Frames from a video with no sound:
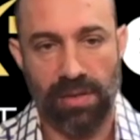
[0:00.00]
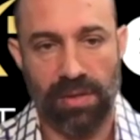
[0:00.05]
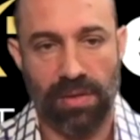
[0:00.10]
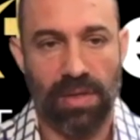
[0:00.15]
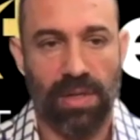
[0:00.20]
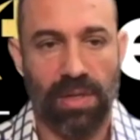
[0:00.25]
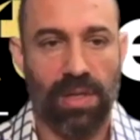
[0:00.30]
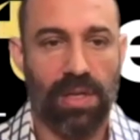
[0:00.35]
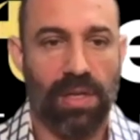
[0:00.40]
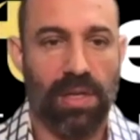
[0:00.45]

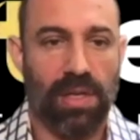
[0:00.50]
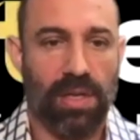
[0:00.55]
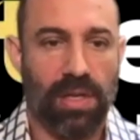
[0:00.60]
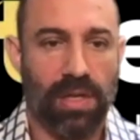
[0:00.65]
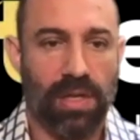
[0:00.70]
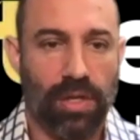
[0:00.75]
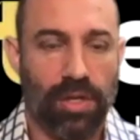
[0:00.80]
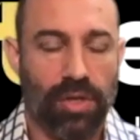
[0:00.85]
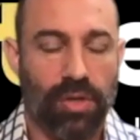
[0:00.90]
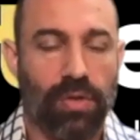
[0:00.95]
to
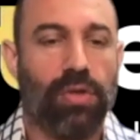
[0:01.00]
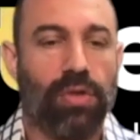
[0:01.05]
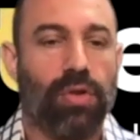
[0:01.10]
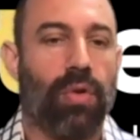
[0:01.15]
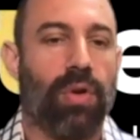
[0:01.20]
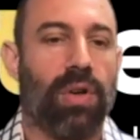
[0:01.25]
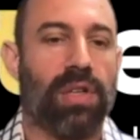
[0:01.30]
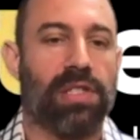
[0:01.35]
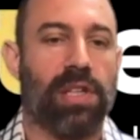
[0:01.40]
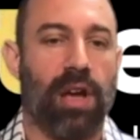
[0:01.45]

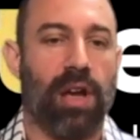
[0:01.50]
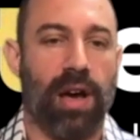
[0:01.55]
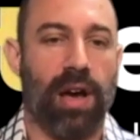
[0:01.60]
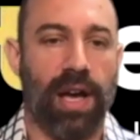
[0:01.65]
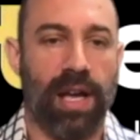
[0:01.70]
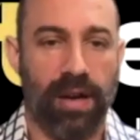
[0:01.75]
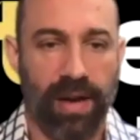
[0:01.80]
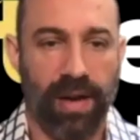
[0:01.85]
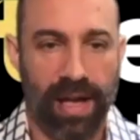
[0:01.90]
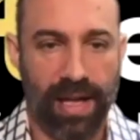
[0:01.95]
shoot towards
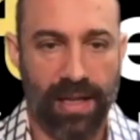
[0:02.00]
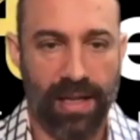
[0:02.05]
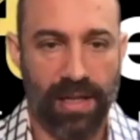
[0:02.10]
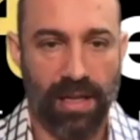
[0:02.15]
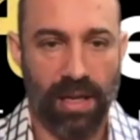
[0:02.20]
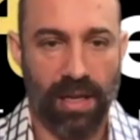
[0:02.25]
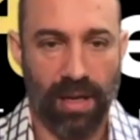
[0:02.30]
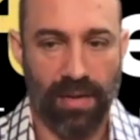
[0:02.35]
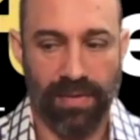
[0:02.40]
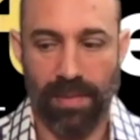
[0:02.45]
the higher
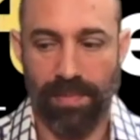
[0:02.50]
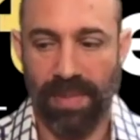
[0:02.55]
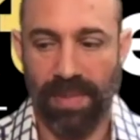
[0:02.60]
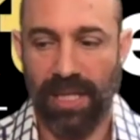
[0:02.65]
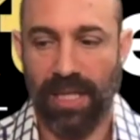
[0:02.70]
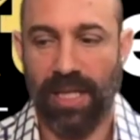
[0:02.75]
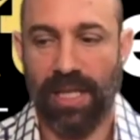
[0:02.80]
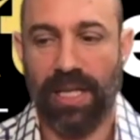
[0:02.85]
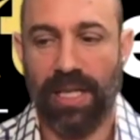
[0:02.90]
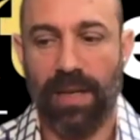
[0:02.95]
end
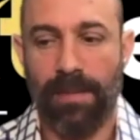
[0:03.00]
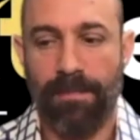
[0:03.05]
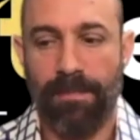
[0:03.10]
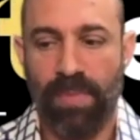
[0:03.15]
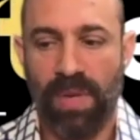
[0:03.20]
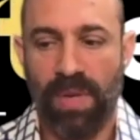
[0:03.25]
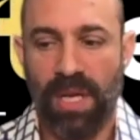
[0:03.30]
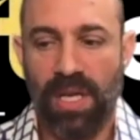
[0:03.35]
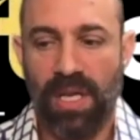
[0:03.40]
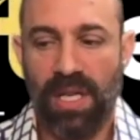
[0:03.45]
of the
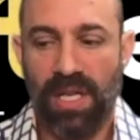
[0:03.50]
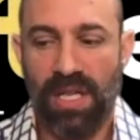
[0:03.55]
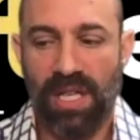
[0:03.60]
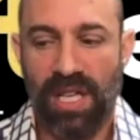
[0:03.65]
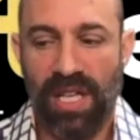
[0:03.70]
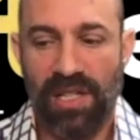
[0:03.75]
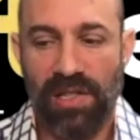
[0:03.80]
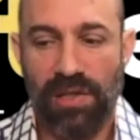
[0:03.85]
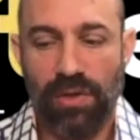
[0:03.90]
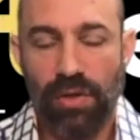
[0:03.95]
peak
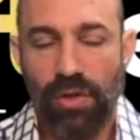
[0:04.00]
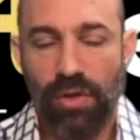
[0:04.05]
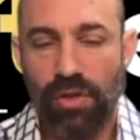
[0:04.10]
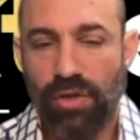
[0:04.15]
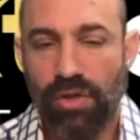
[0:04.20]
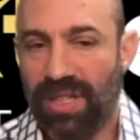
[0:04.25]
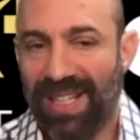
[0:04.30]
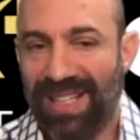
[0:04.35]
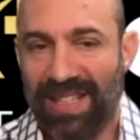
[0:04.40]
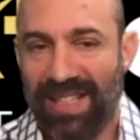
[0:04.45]
is
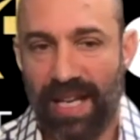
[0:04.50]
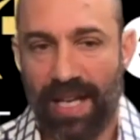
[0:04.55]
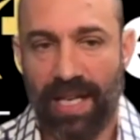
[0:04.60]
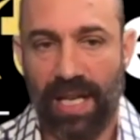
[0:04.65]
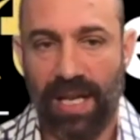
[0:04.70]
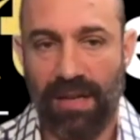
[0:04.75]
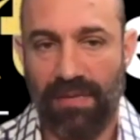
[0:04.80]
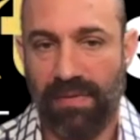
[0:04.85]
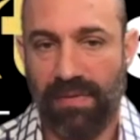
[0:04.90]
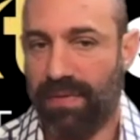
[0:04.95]
usually
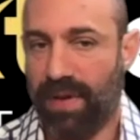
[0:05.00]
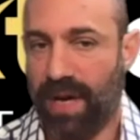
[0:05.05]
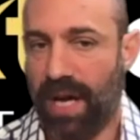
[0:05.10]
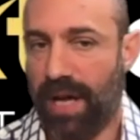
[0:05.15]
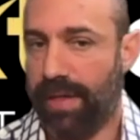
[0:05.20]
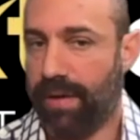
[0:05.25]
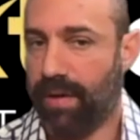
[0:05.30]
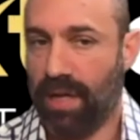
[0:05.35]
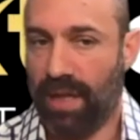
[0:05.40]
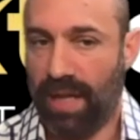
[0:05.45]
indicative of
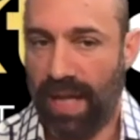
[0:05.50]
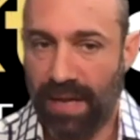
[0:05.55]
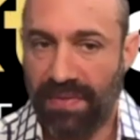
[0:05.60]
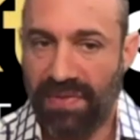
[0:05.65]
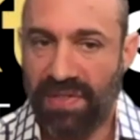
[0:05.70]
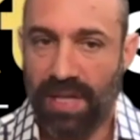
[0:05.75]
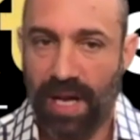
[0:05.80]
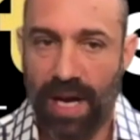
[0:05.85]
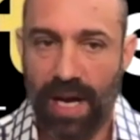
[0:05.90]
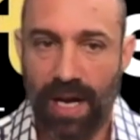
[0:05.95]
either a
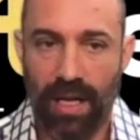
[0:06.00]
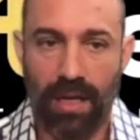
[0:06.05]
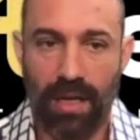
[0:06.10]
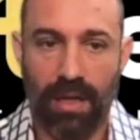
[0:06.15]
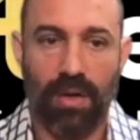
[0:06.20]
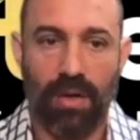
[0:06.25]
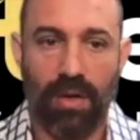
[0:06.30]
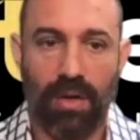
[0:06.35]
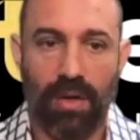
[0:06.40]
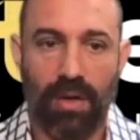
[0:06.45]

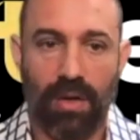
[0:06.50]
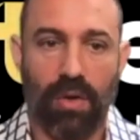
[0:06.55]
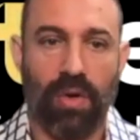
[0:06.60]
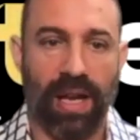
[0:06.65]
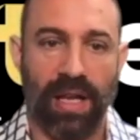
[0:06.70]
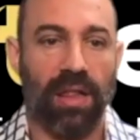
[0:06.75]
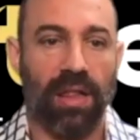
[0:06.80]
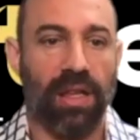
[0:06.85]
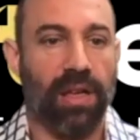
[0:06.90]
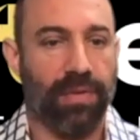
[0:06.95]
lifestyle
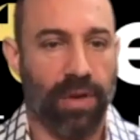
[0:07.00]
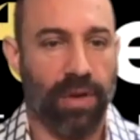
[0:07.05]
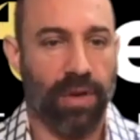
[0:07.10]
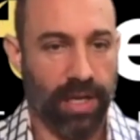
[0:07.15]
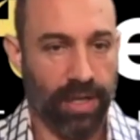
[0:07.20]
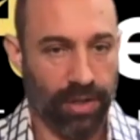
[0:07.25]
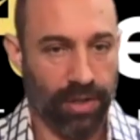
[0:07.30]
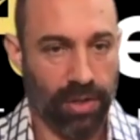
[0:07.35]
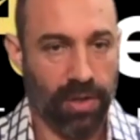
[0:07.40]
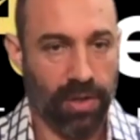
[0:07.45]
or a
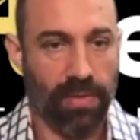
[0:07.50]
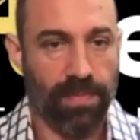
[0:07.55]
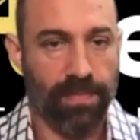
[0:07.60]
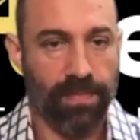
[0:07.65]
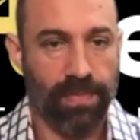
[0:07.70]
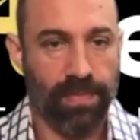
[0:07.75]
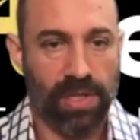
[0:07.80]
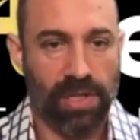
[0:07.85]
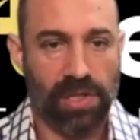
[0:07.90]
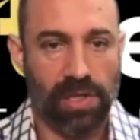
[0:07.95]
liver
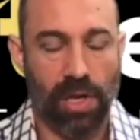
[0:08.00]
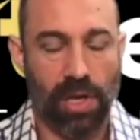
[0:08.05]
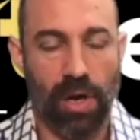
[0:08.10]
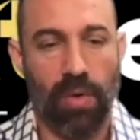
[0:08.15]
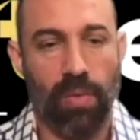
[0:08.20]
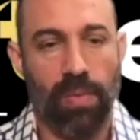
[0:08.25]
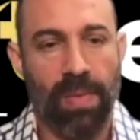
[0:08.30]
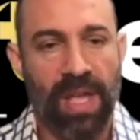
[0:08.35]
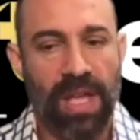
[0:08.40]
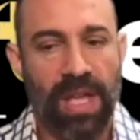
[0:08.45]
issue.
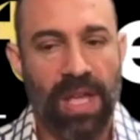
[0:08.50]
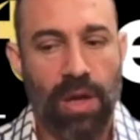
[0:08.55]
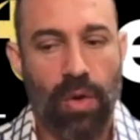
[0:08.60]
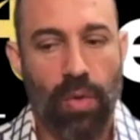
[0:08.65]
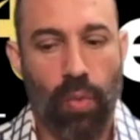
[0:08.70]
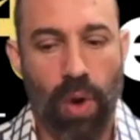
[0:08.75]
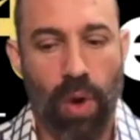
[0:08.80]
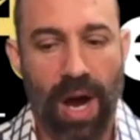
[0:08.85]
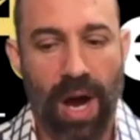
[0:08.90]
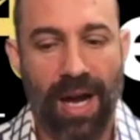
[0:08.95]
So
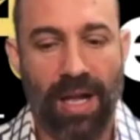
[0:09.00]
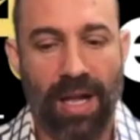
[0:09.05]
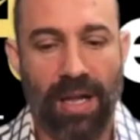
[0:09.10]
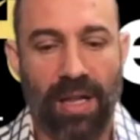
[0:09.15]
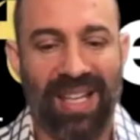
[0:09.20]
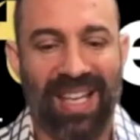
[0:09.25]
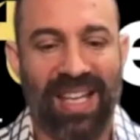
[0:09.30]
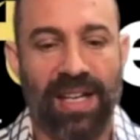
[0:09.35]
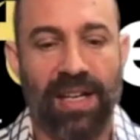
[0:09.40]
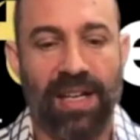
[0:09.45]

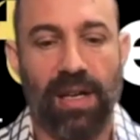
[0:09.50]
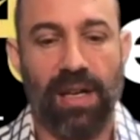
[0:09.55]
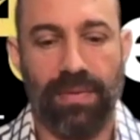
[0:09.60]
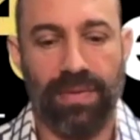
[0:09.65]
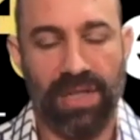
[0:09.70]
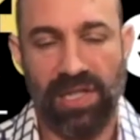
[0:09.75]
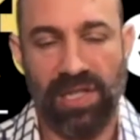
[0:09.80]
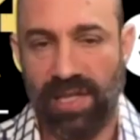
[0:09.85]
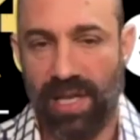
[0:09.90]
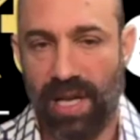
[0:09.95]
while in
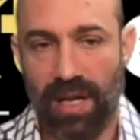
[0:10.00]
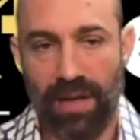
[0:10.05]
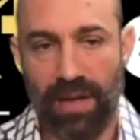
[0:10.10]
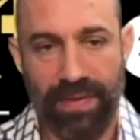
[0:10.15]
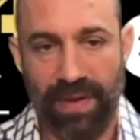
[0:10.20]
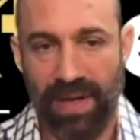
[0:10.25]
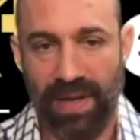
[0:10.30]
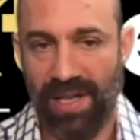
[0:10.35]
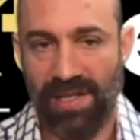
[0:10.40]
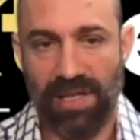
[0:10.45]
and of
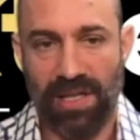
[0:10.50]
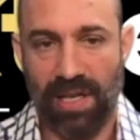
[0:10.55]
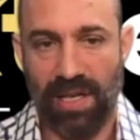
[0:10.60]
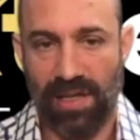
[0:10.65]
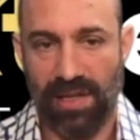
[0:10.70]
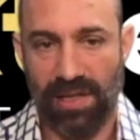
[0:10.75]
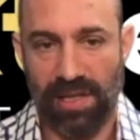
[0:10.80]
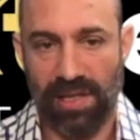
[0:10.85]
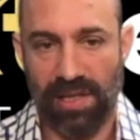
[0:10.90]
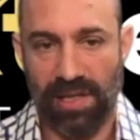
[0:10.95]
itself it
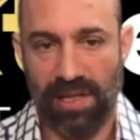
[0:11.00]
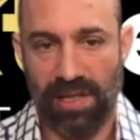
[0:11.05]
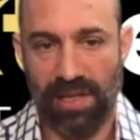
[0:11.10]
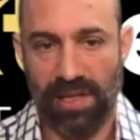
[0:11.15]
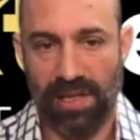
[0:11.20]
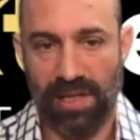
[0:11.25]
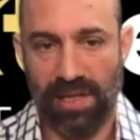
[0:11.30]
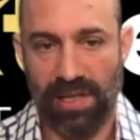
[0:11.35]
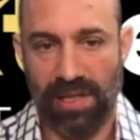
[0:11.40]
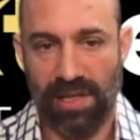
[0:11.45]
isn't
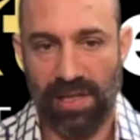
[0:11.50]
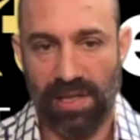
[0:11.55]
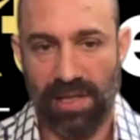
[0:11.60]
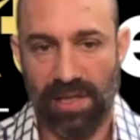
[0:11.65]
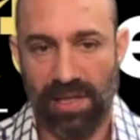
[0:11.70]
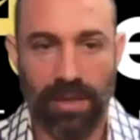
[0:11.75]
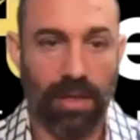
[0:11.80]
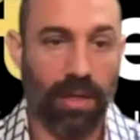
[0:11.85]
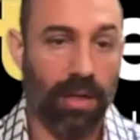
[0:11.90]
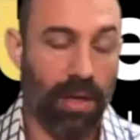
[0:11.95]
necessarily
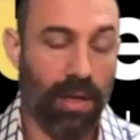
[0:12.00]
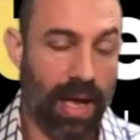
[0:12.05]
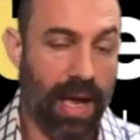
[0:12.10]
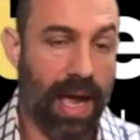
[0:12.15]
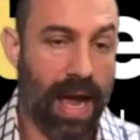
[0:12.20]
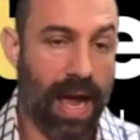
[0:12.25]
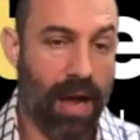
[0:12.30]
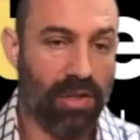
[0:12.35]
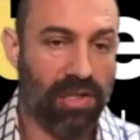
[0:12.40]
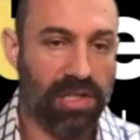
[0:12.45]

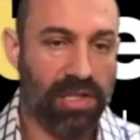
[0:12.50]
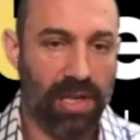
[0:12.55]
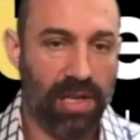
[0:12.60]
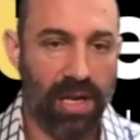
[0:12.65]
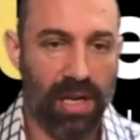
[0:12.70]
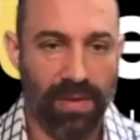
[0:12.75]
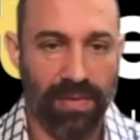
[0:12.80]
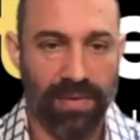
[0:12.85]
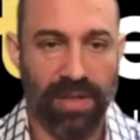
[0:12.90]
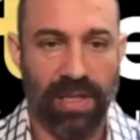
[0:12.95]
detrimental
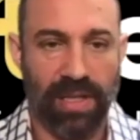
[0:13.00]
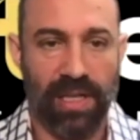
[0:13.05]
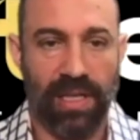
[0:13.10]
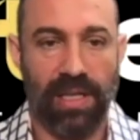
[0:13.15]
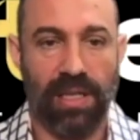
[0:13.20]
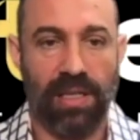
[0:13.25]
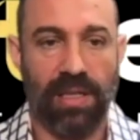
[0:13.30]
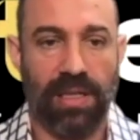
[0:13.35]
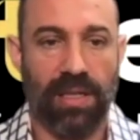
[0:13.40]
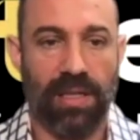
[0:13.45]
outside of
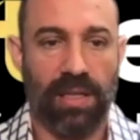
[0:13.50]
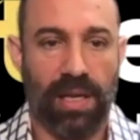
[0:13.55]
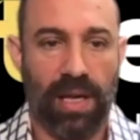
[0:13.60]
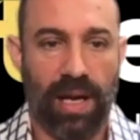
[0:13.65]
the